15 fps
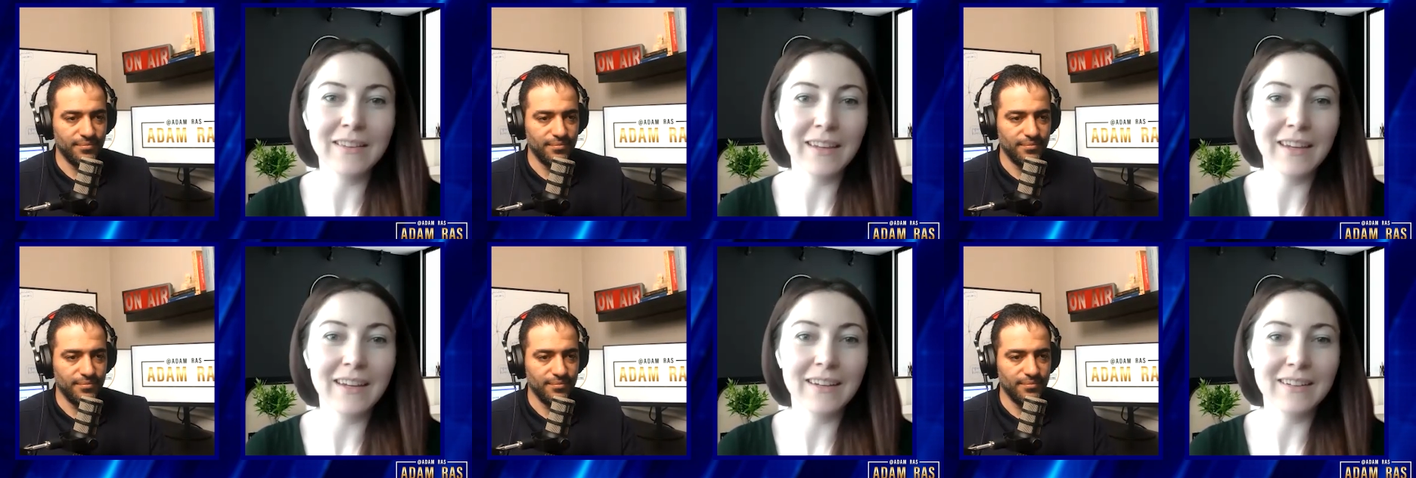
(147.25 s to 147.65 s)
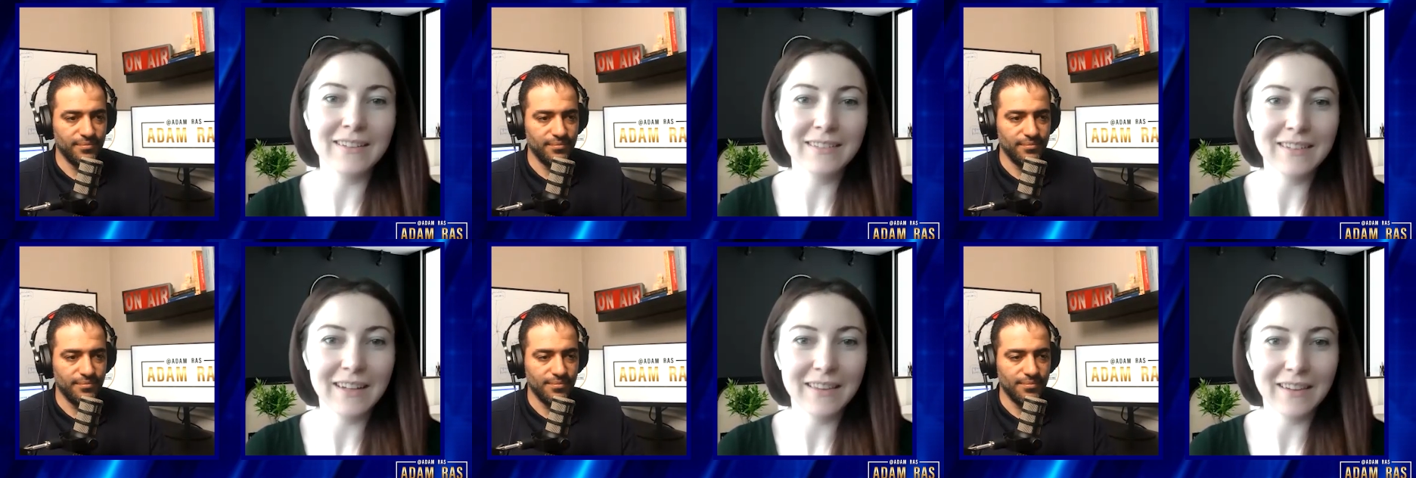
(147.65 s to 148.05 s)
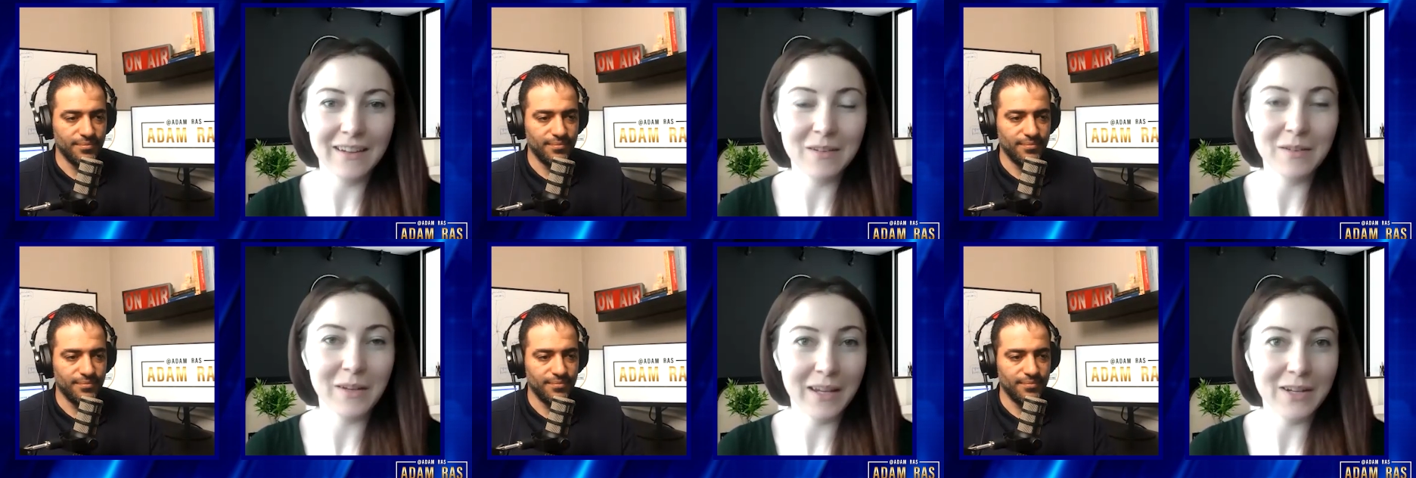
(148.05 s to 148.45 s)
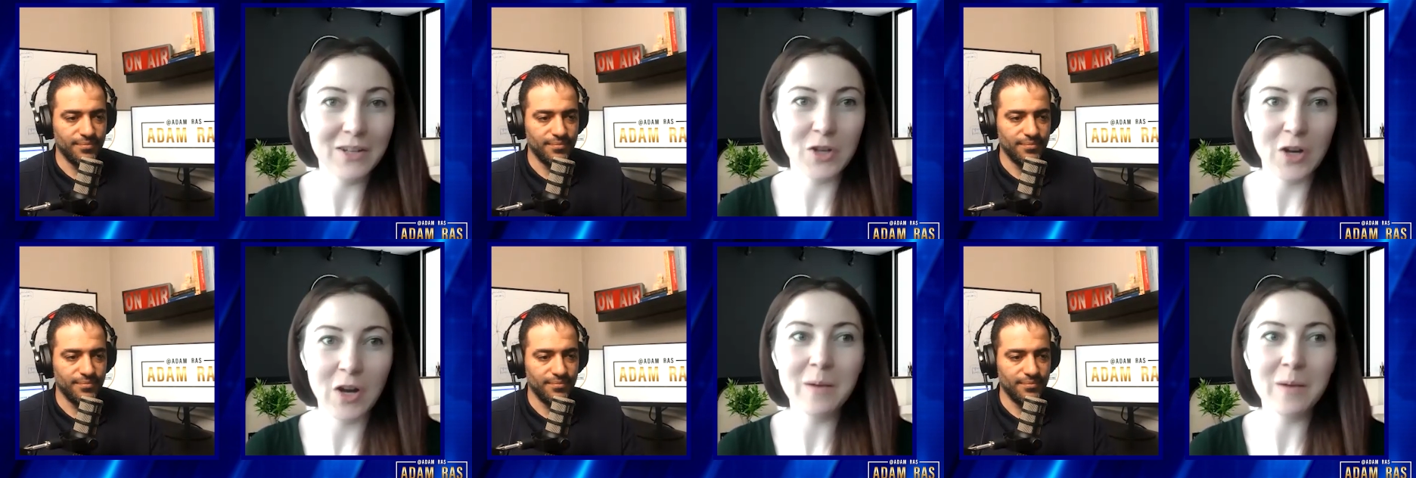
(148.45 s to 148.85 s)
Speaker 1: and then and then go get
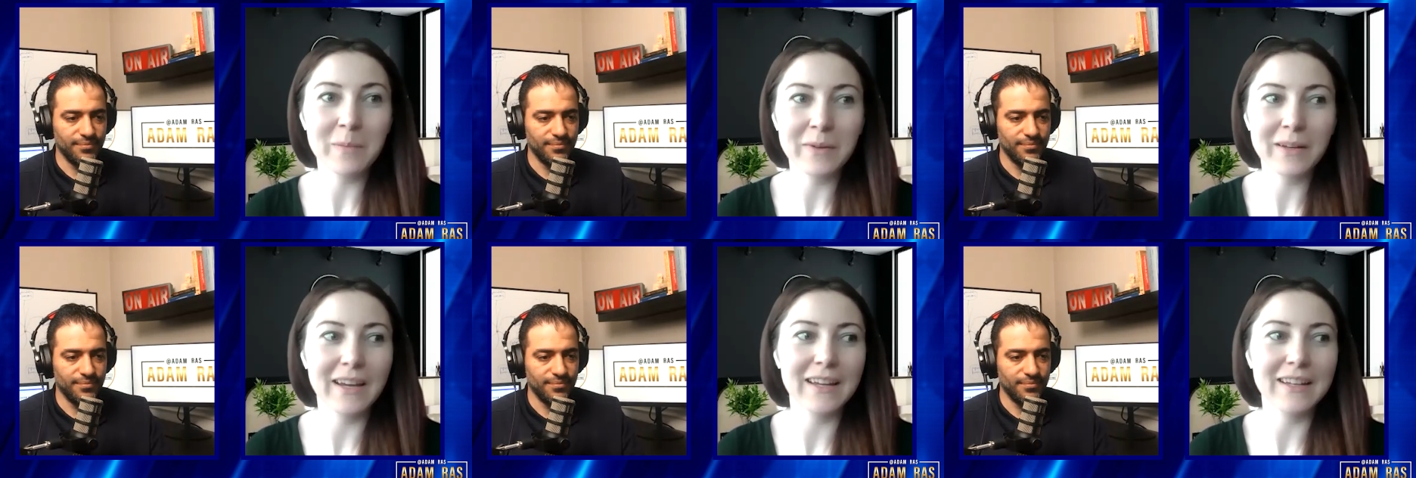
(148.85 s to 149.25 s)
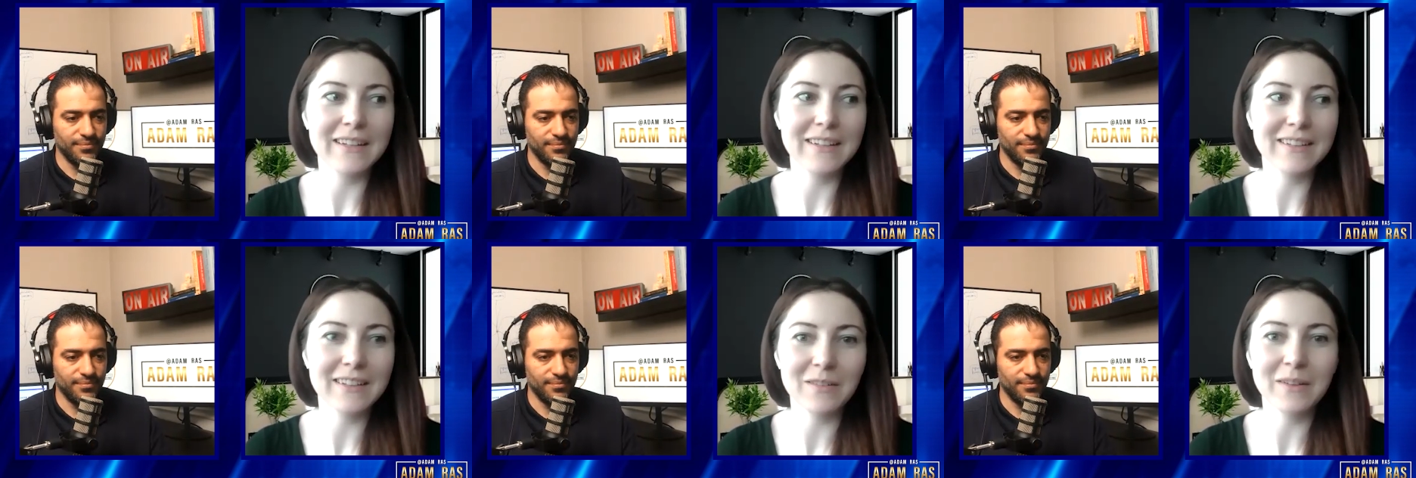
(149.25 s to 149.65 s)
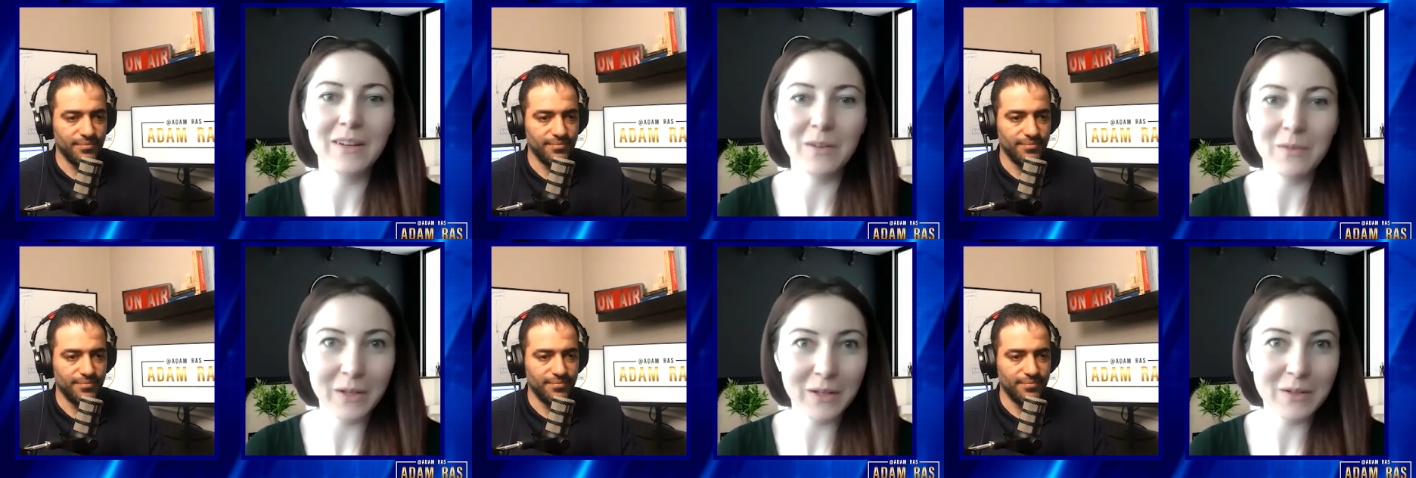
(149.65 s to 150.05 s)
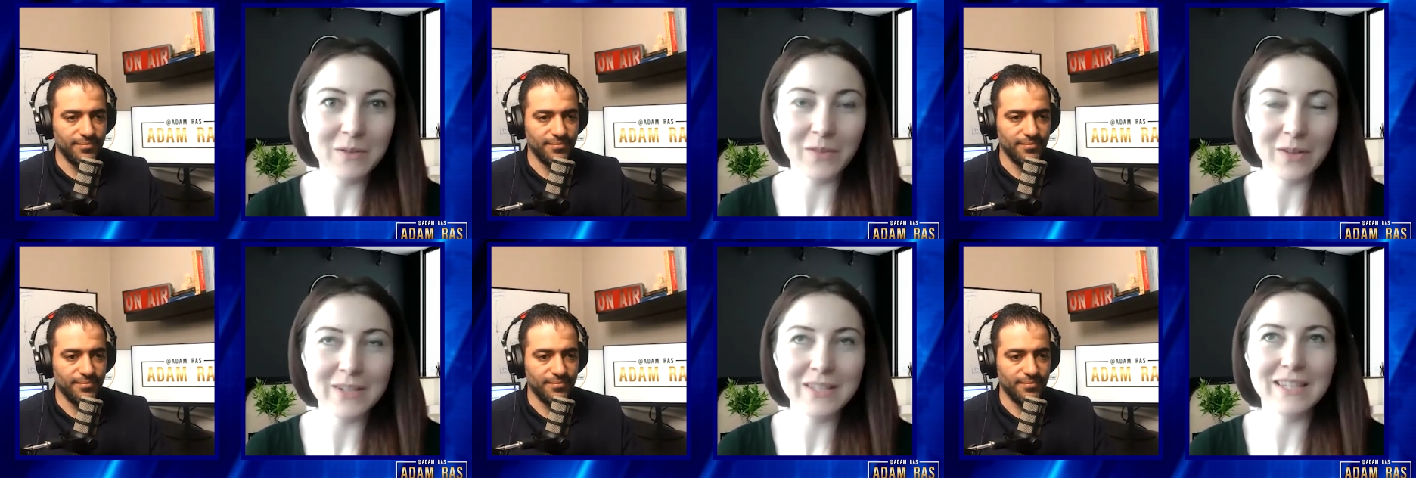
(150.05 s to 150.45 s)
a job and you know go to
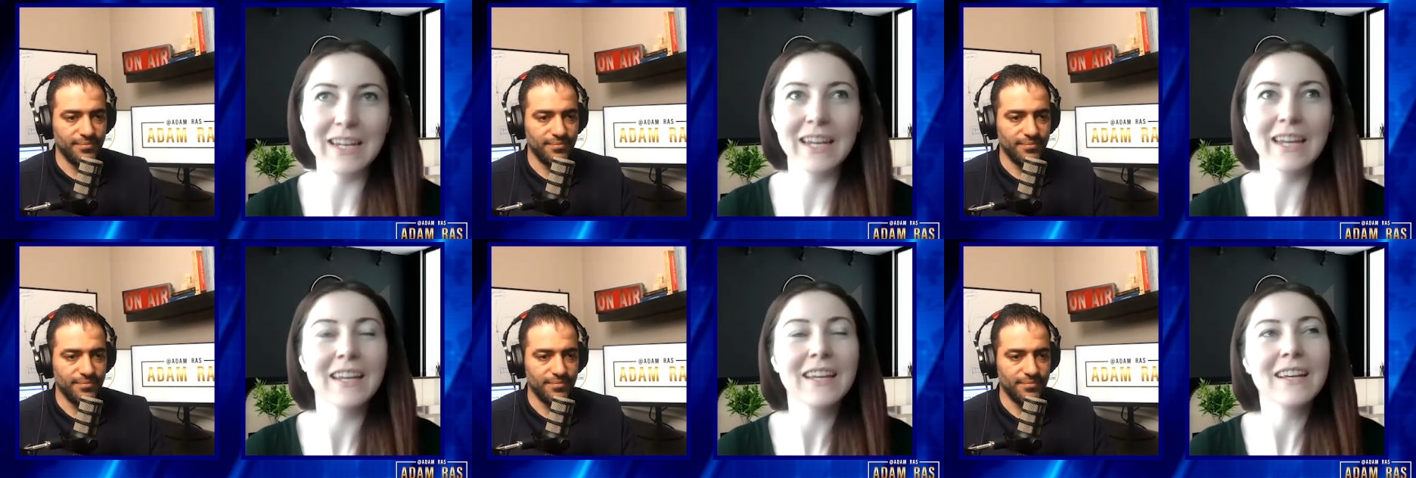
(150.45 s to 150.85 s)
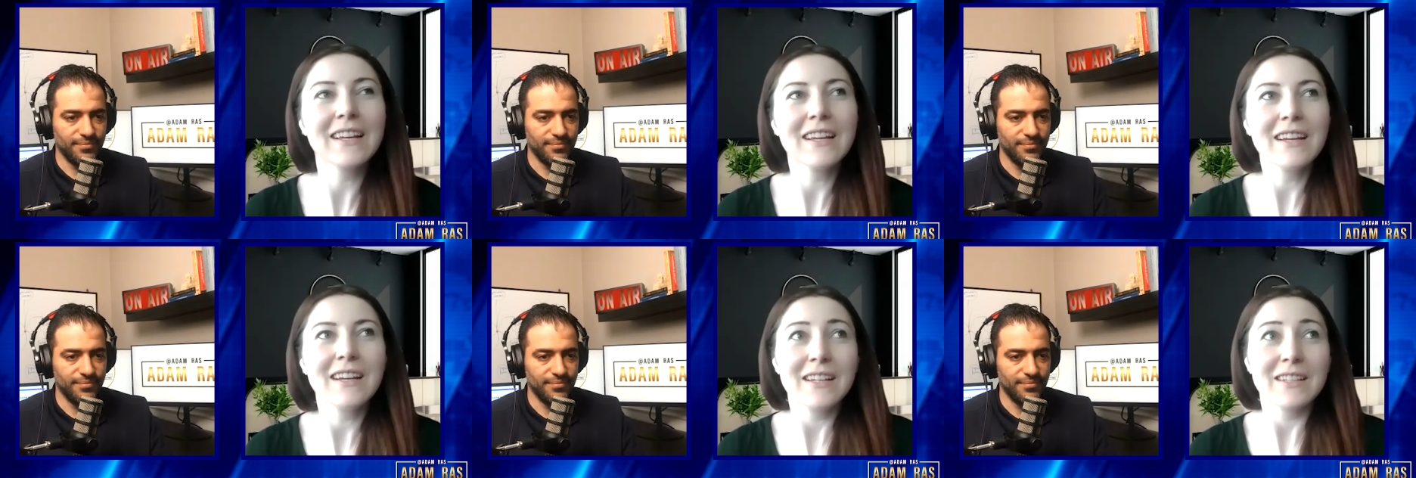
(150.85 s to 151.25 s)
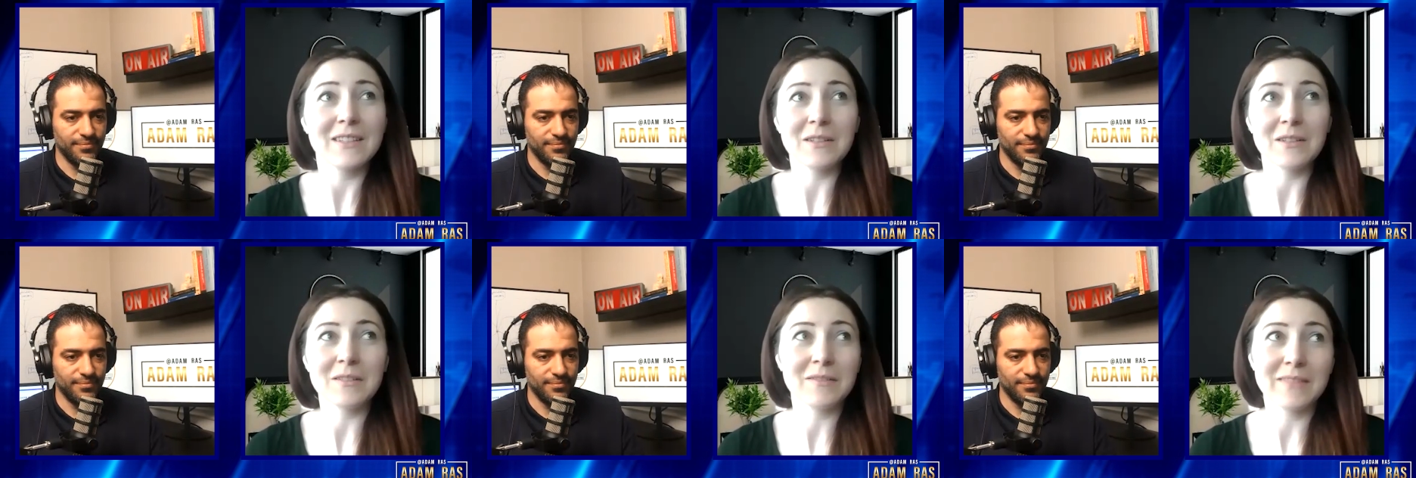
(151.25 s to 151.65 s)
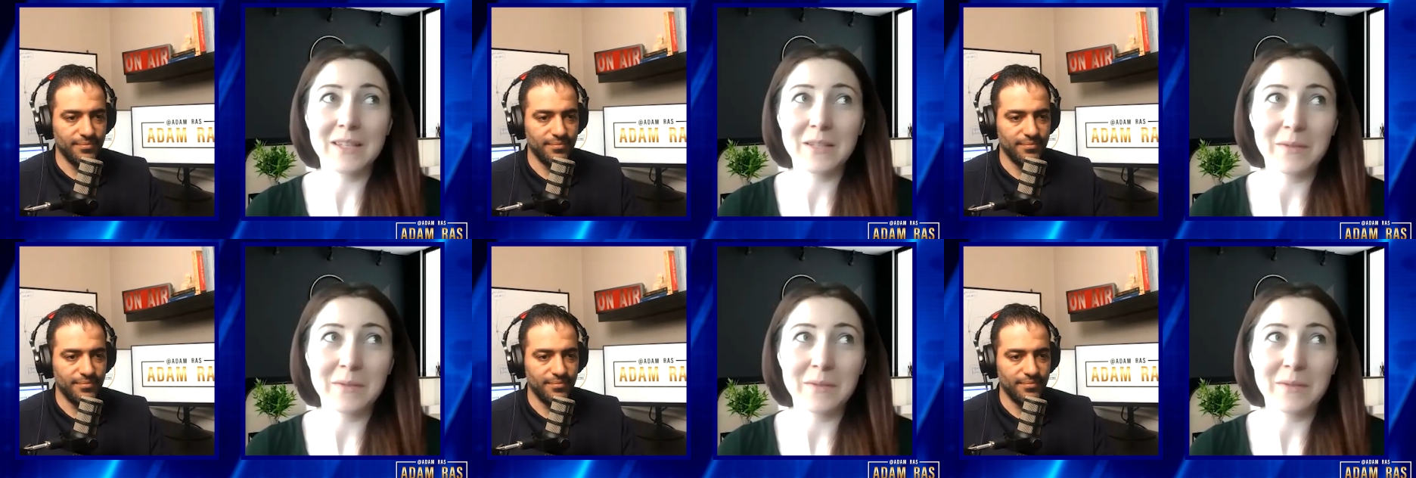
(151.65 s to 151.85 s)
university. So that's